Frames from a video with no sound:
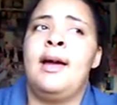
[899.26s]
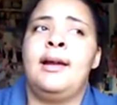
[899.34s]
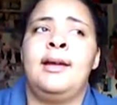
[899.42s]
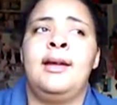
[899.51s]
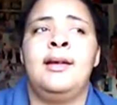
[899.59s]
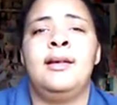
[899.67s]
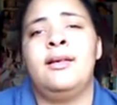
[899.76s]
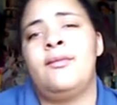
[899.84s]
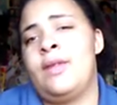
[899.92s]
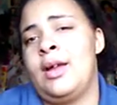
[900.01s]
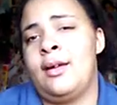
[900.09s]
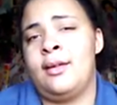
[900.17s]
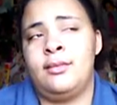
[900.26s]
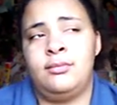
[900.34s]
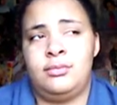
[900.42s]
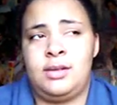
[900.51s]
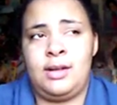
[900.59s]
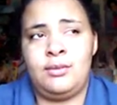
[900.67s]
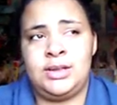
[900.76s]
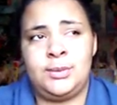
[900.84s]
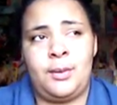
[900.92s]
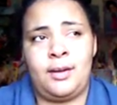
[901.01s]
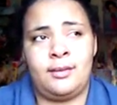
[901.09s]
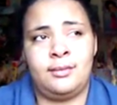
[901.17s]
And again, if they they
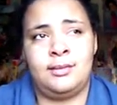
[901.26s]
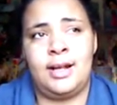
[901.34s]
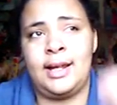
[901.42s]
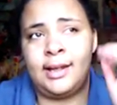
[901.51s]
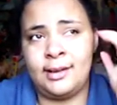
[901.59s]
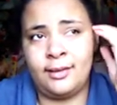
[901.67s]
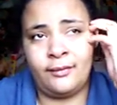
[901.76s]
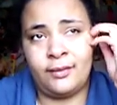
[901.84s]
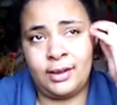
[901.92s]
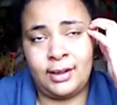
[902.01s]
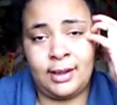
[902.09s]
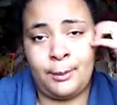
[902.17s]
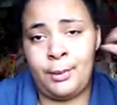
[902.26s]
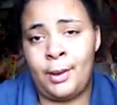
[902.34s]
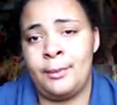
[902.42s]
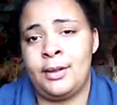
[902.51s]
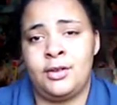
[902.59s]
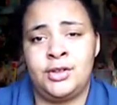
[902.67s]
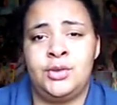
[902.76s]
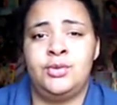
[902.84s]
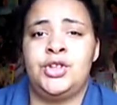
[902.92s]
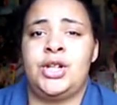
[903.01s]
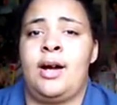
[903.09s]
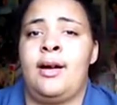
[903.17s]
respond negatively, they probably are
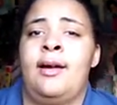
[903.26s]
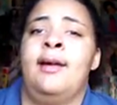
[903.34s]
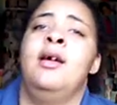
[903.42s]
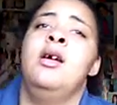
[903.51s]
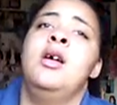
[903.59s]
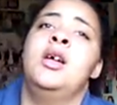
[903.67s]
too shy